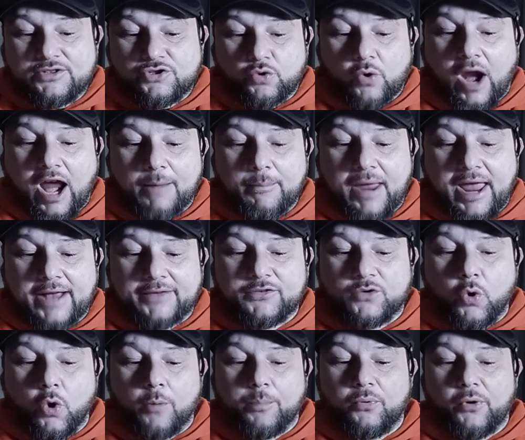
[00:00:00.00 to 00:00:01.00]

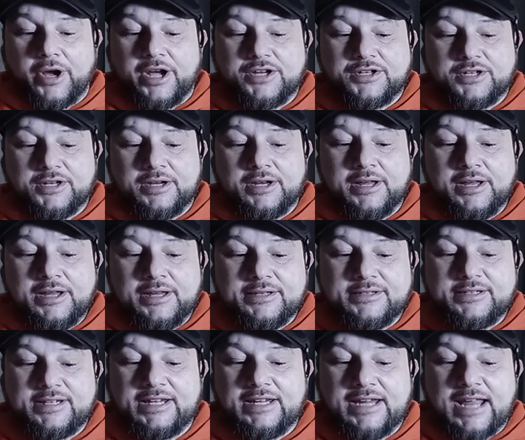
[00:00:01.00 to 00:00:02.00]
Trimax Corporation,
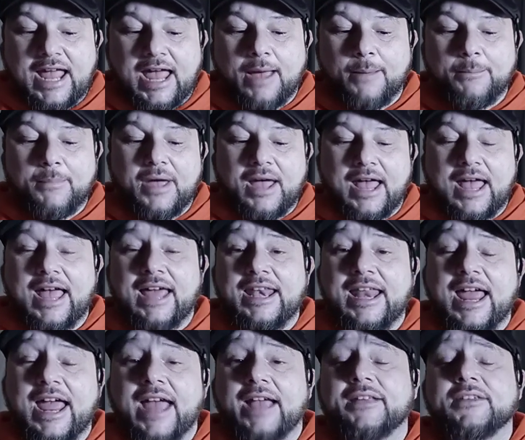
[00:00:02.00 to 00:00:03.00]

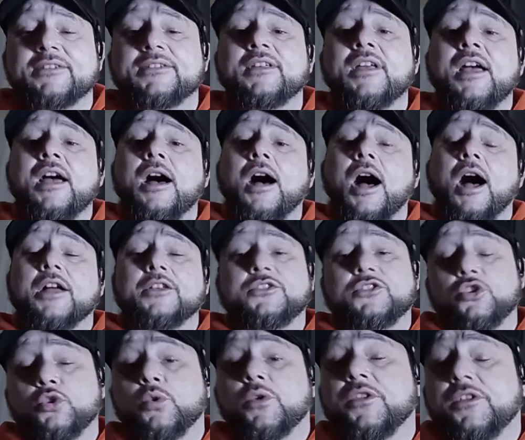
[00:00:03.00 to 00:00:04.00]
TMNX,
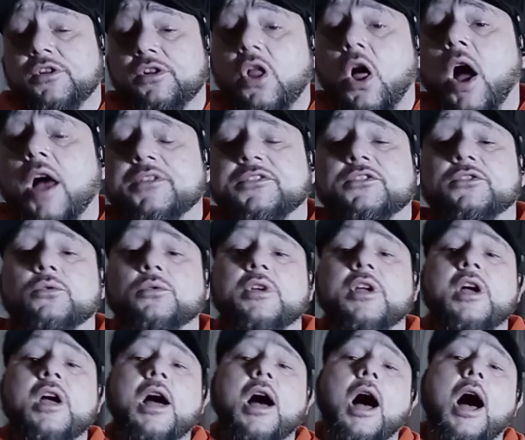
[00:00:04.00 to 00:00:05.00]
due to the lawsuit.